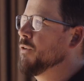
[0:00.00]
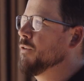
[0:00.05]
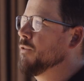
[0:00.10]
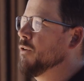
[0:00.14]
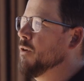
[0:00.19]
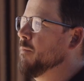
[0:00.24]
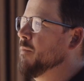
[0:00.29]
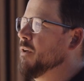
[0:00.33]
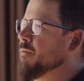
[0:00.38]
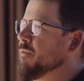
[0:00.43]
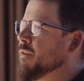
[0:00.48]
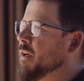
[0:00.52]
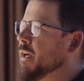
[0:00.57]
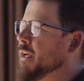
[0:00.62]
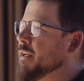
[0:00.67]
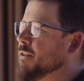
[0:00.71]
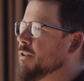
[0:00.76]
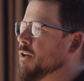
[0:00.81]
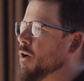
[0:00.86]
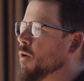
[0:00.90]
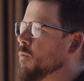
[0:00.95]
was a little bit of
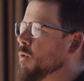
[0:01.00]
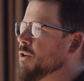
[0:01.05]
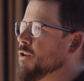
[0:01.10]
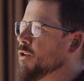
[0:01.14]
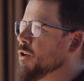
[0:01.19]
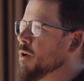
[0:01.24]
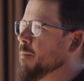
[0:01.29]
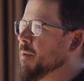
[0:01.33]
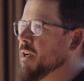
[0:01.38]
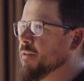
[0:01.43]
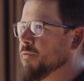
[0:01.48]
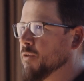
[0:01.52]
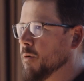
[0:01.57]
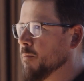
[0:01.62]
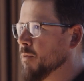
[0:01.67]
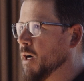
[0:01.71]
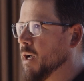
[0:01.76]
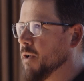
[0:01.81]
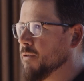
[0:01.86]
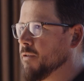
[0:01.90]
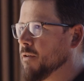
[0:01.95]
like, what you're gonna pay for a
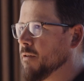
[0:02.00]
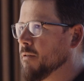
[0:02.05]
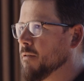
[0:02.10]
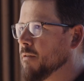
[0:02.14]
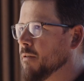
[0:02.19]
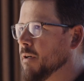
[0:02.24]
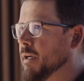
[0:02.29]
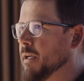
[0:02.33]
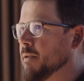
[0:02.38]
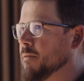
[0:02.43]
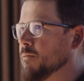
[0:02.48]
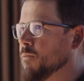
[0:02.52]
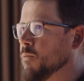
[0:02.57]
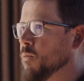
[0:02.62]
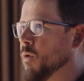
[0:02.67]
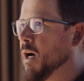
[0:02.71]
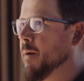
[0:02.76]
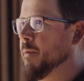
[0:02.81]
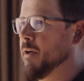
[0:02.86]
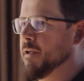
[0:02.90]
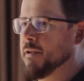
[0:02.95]
browser. Like,
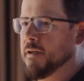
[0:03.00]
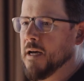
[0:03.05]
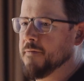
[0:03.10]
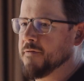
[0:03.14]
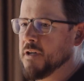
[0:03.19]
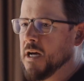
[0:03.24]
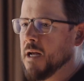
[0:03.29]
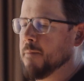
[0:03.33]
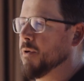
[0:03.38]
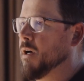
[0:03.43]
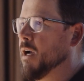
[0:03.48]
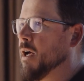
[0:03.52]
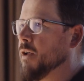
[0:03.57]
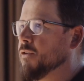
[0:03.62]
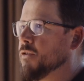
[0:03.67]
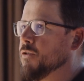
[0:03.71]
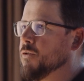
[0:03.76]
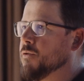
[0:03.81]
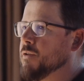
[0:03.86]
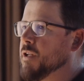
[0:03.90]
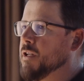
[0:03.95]
why am I've got
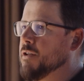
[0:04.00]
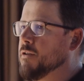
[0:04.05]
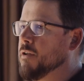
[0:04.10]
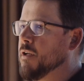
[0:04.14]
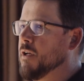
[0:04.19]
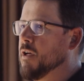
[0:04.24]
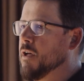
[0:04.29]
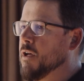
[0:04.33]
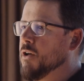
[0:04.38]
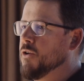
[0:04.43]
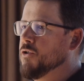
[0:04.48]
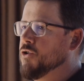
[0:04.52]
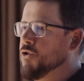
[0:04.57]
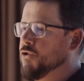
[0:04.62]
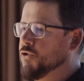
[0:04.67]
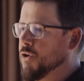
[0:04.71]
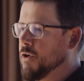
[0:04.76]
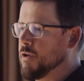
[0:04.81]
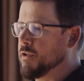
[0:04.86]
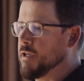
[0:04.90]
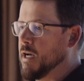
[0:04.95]
browsers. Then you
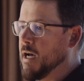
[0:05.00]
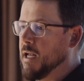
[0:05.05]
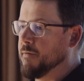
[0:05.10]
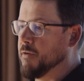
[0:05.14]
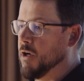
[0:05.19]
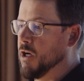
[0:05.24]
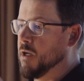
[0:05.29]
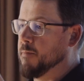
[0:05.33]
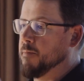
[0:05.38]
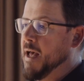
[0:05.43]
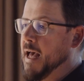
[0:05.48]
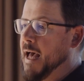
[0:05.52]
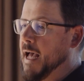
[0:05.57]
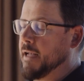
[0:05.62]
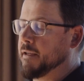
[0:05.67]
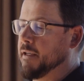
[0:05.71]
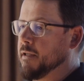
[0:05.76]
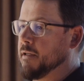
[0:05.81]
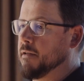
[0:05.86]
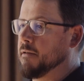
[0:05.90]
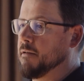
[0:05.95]
start kind of
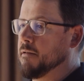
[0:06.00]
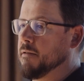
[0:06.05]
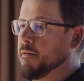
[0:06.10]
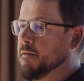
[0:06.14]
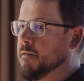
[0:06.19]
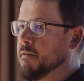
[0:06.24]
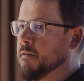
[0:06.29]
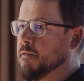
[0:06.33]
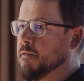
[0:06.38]
unpacking